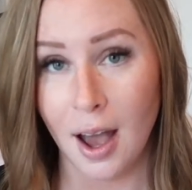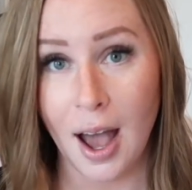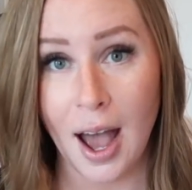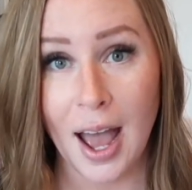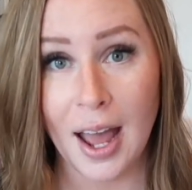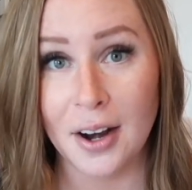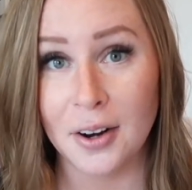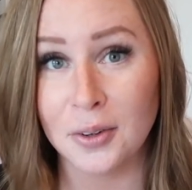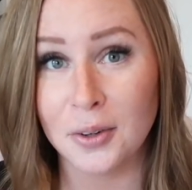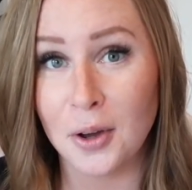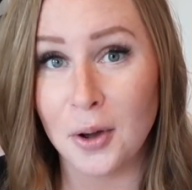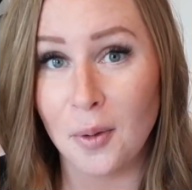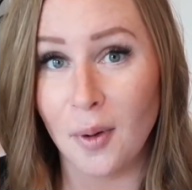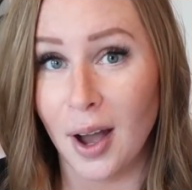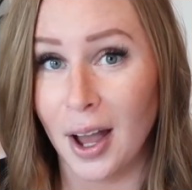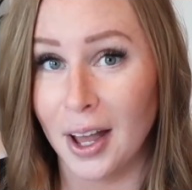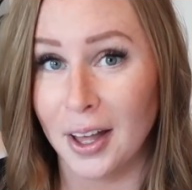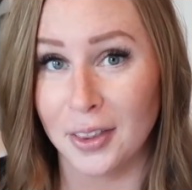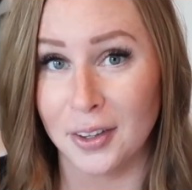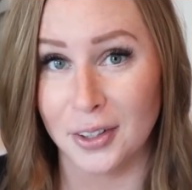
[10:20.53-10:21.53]
I don't know
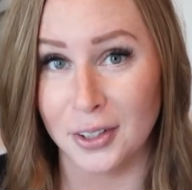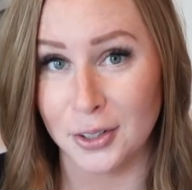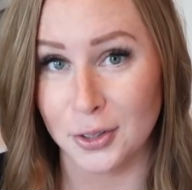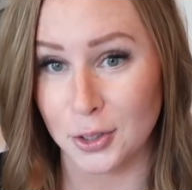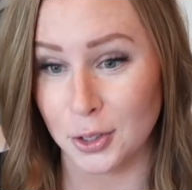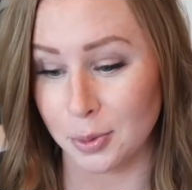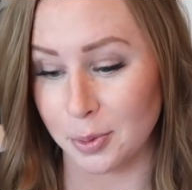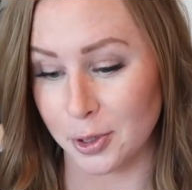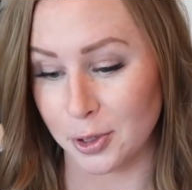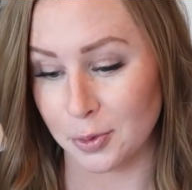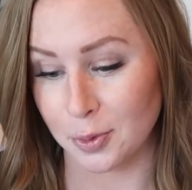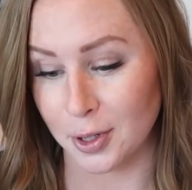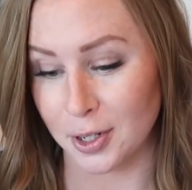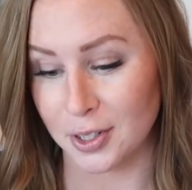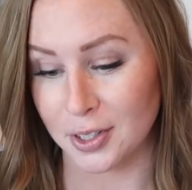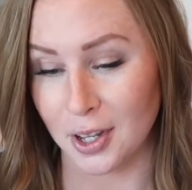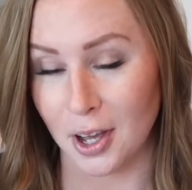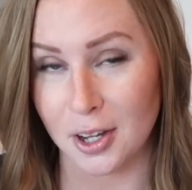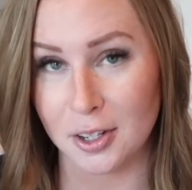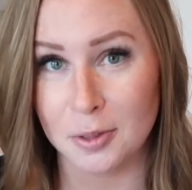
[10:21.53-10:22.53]
why other YouTubers wear
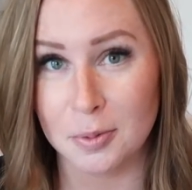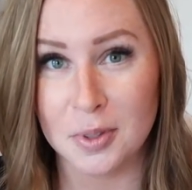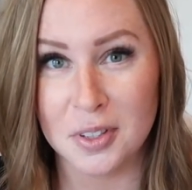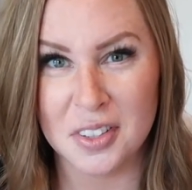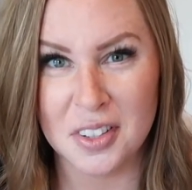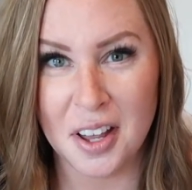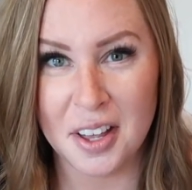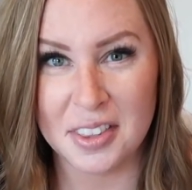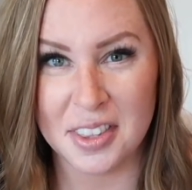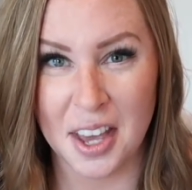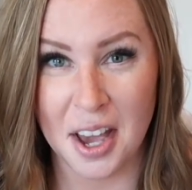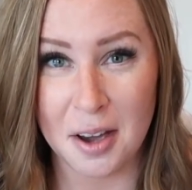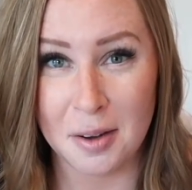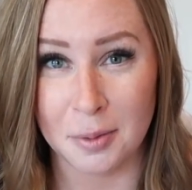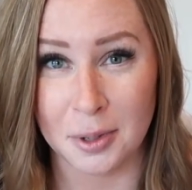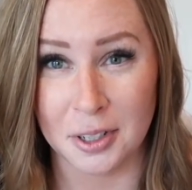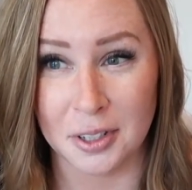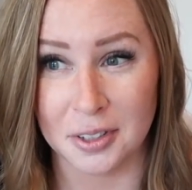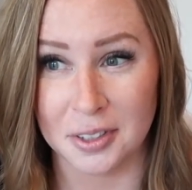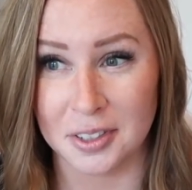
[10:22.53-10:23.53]
socks, but it's not
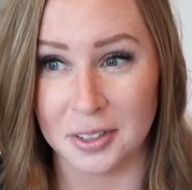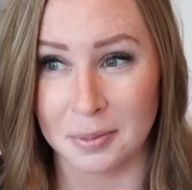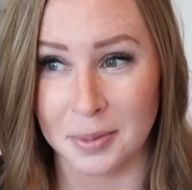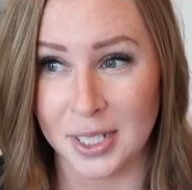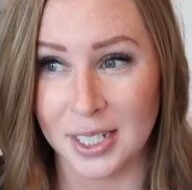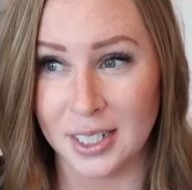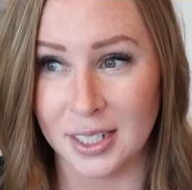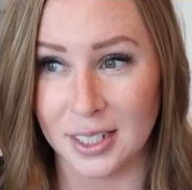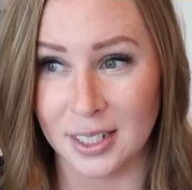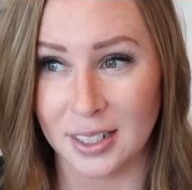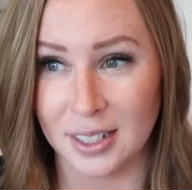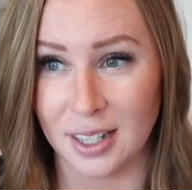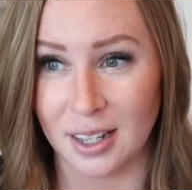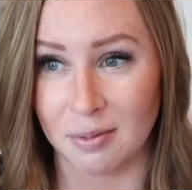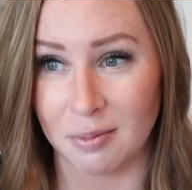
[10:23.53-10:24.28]
that weird to me.